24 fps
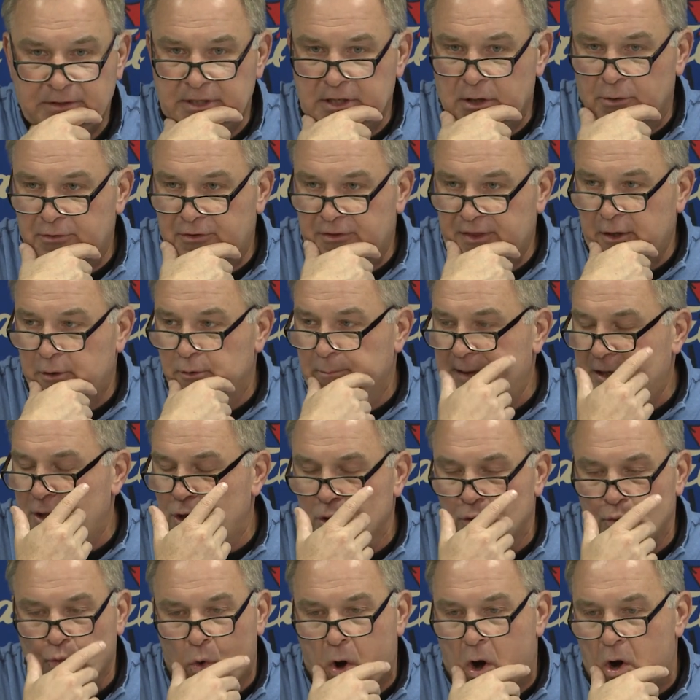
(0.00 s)
you know, you think would be
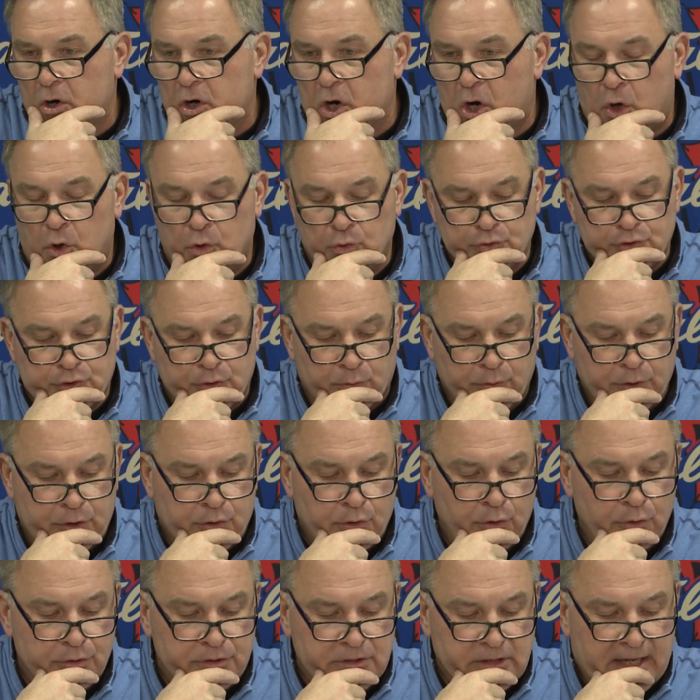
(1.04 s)
good walk-ons or
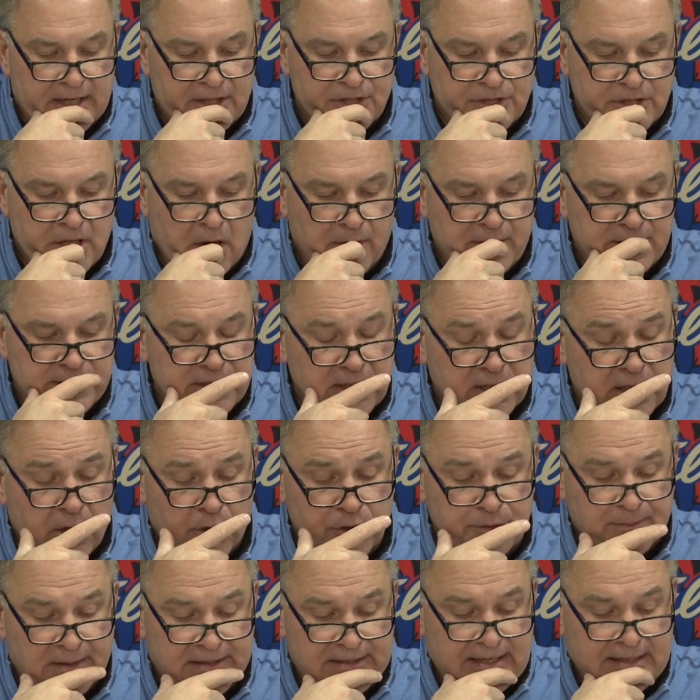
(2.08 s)
recruits, let us know. And he said,
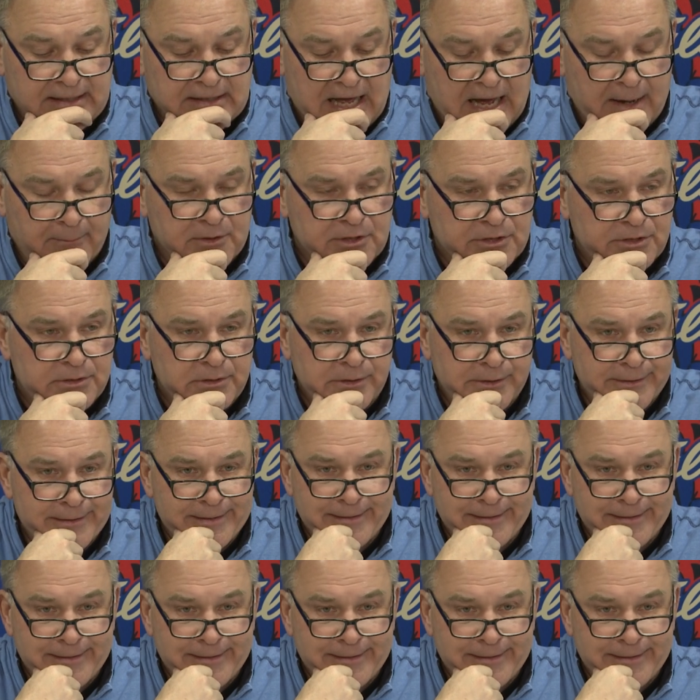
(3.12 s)
Coach, my D lineman's